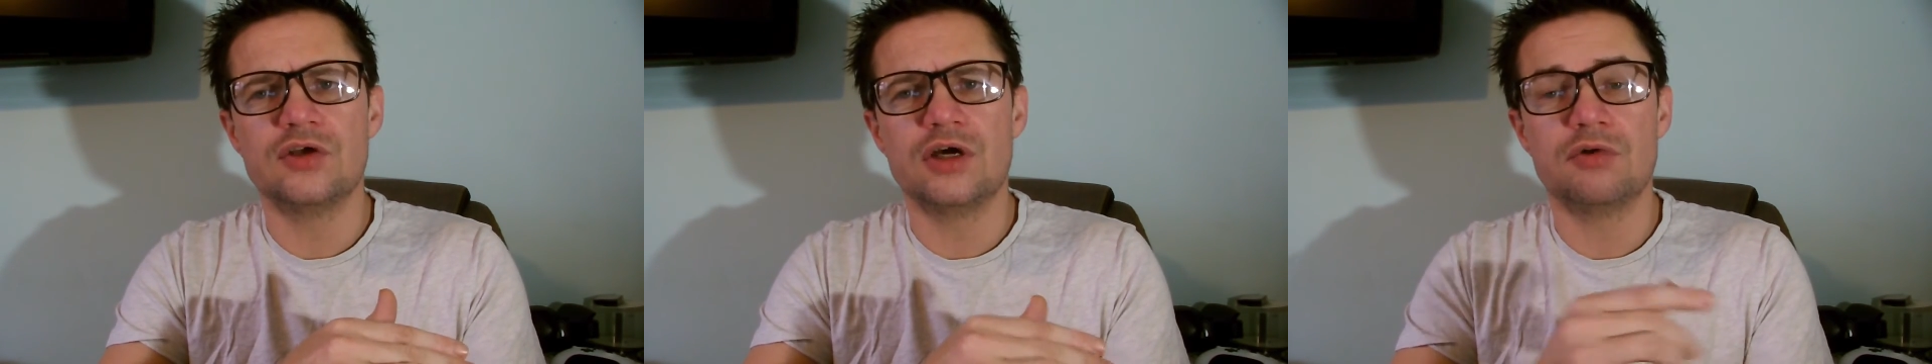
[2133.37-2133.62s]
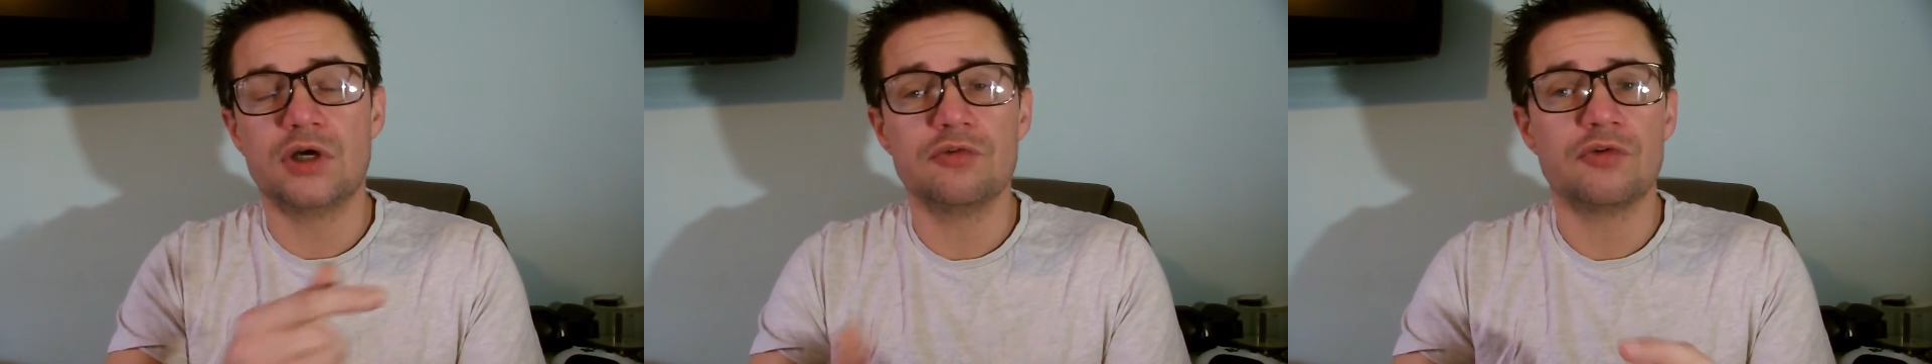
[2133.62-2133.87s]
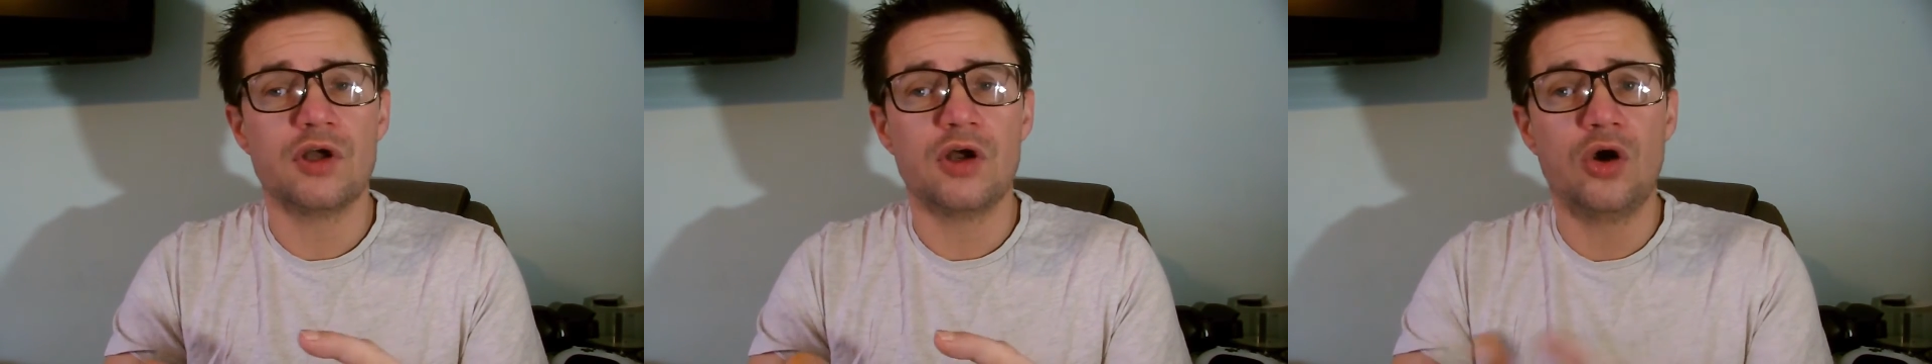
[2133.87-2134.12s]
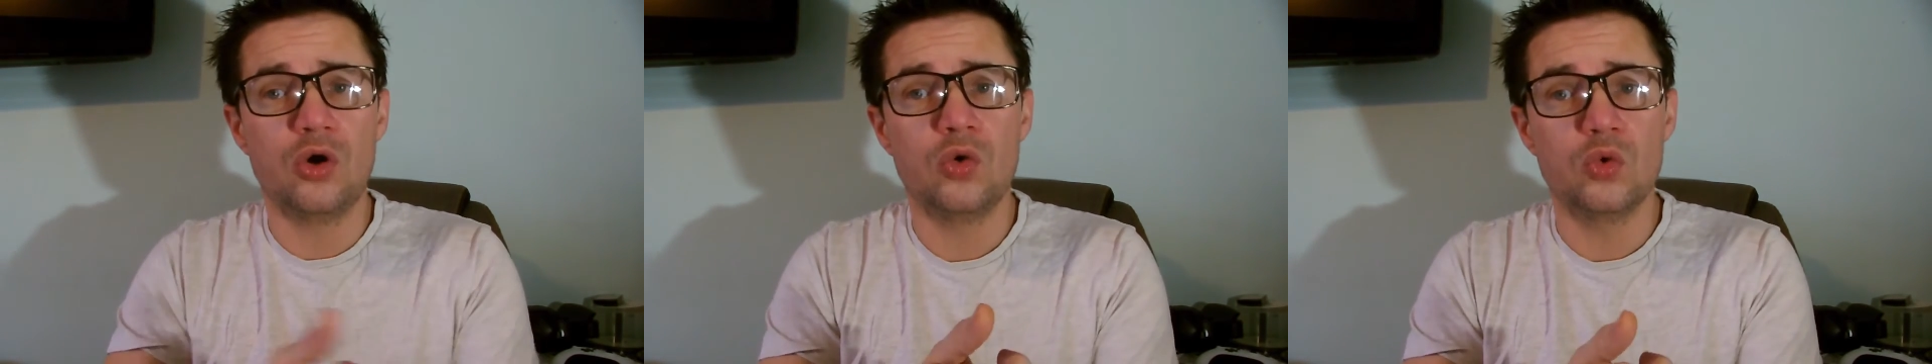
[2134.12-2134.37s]
are either
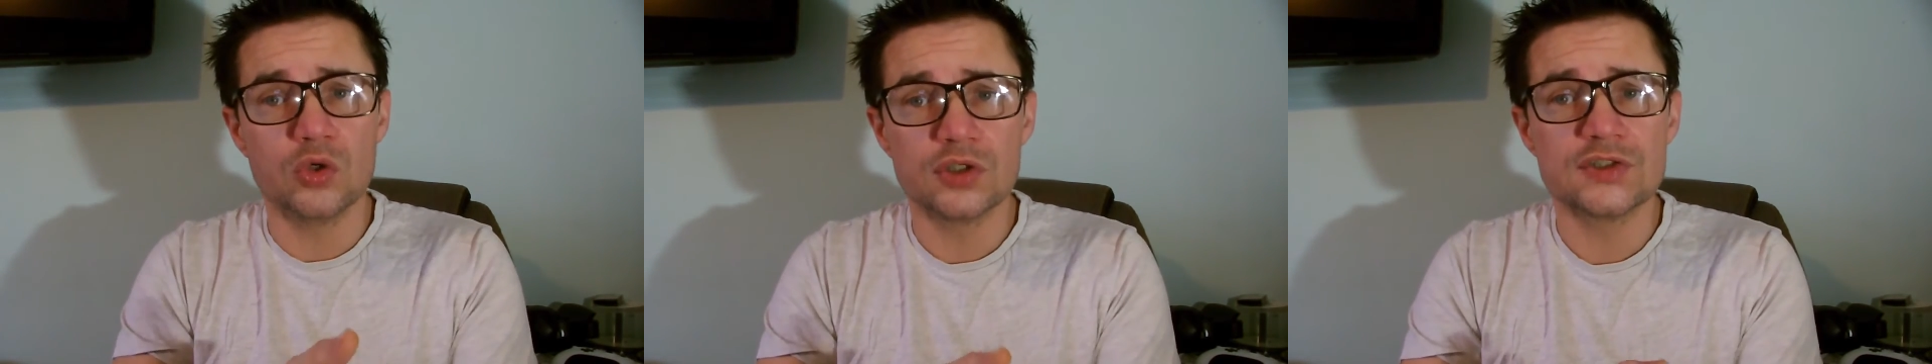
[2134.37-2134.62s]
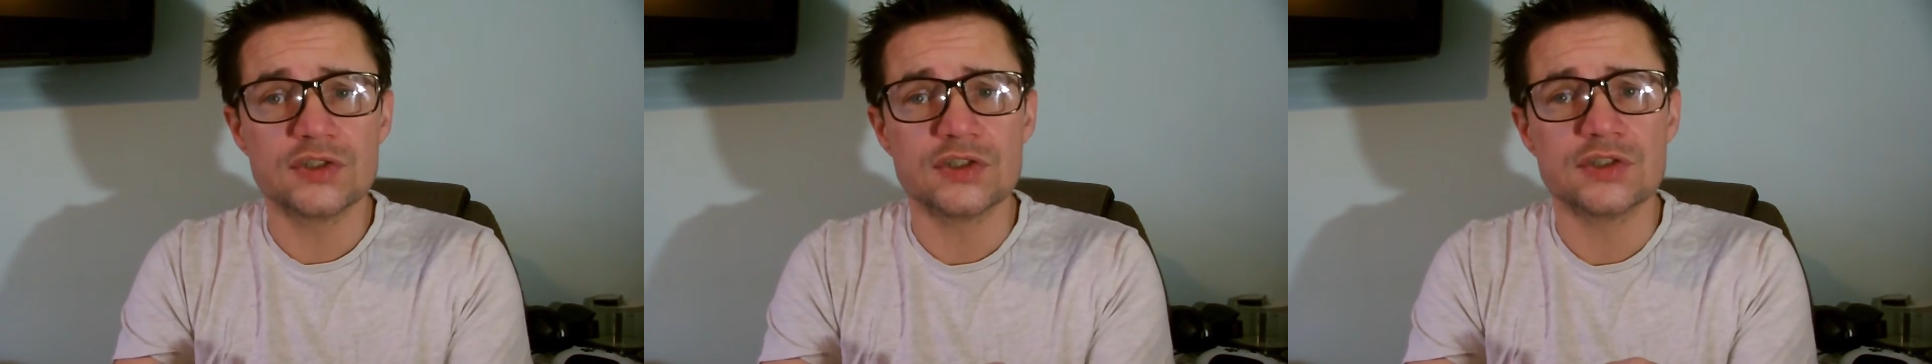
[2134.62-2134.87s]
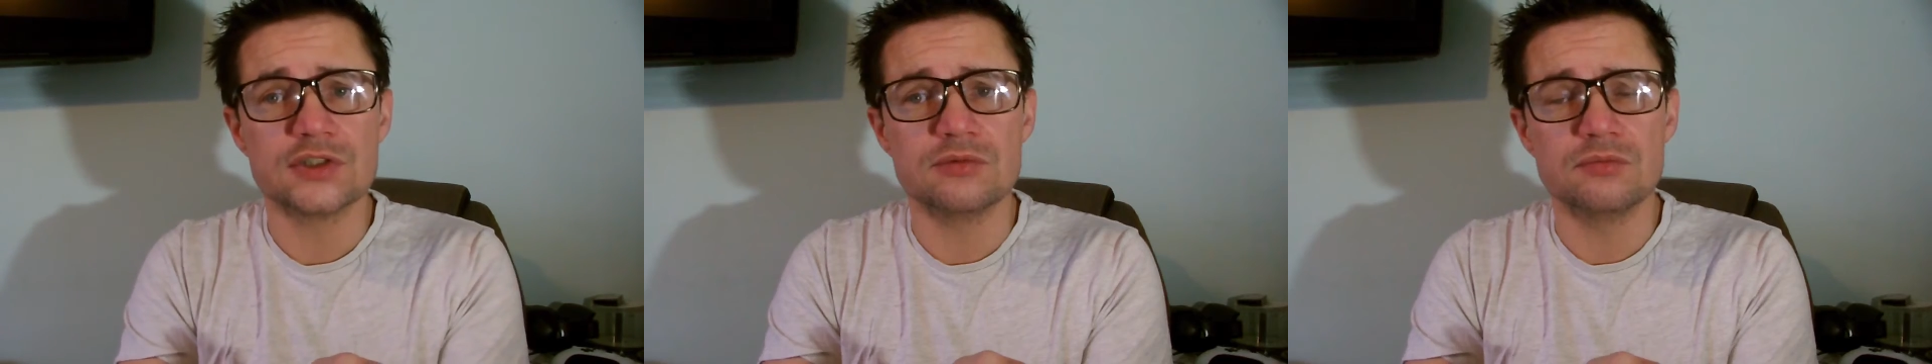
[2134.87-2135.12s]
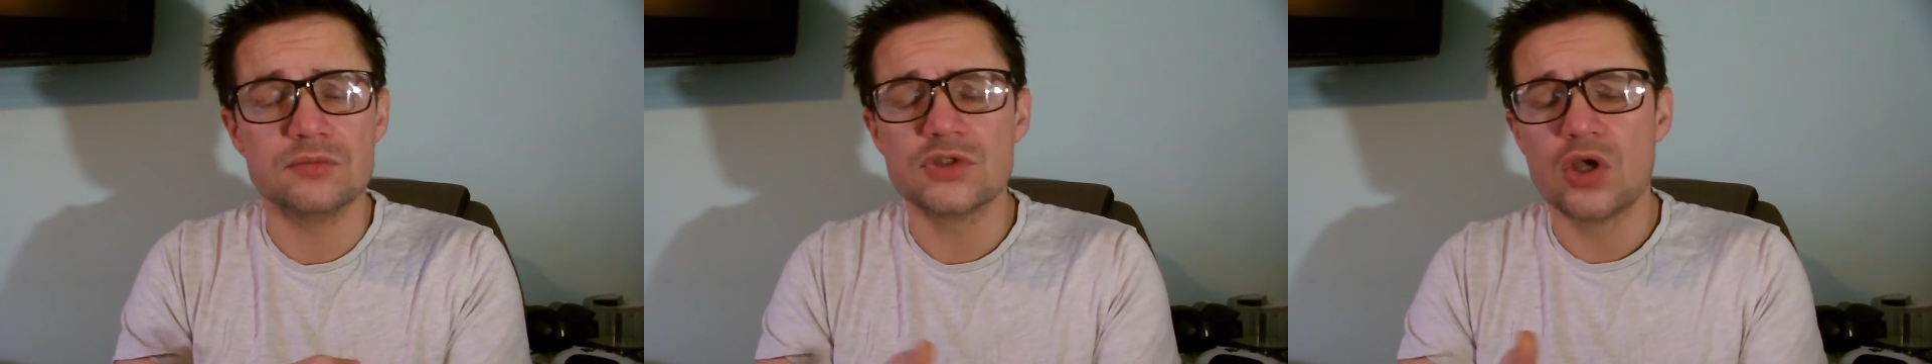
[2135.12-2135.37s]
old
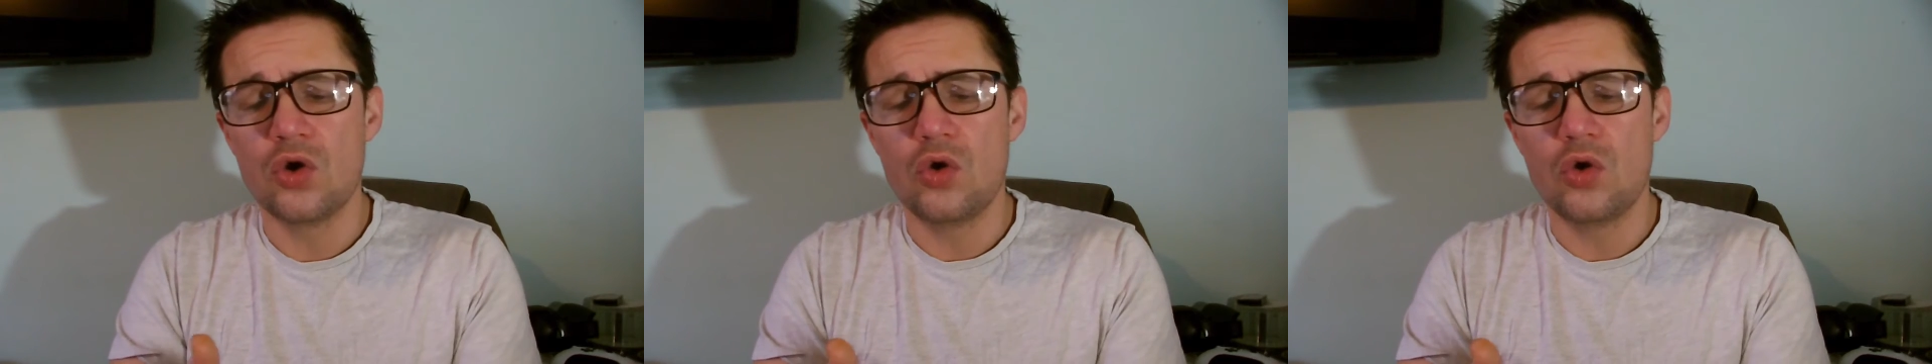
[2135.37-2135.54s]
systems